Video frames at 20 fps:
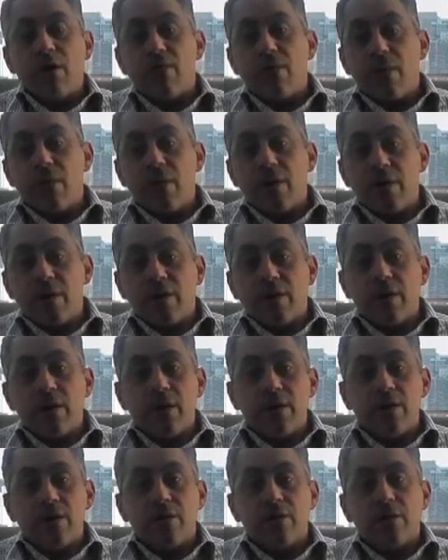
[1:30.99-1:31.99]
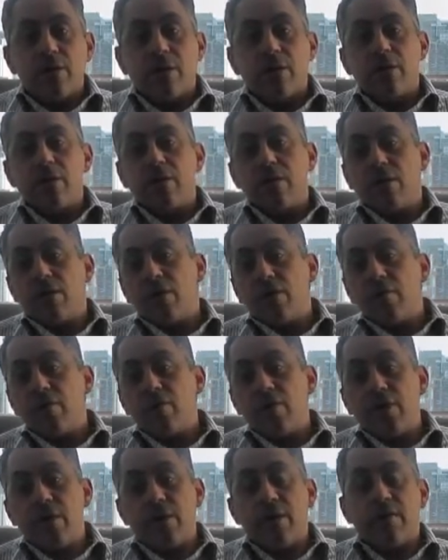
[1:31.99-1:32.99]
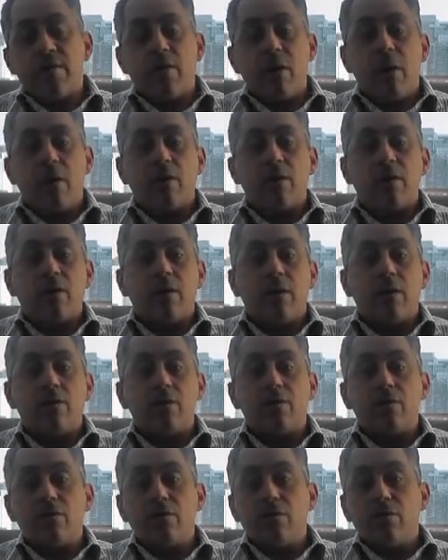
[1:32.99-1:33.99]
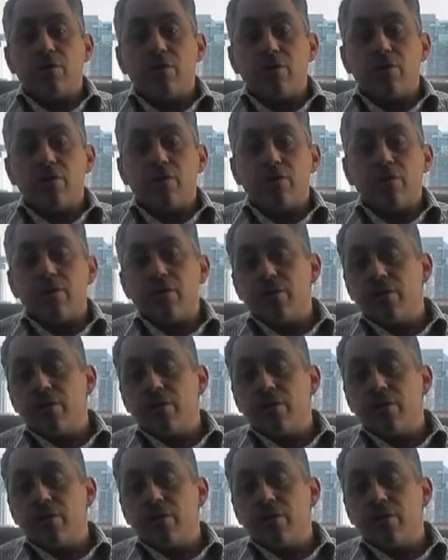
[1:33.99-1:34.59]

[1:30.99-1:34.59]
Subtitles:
of our ideas start on the breeding ground in our institutions,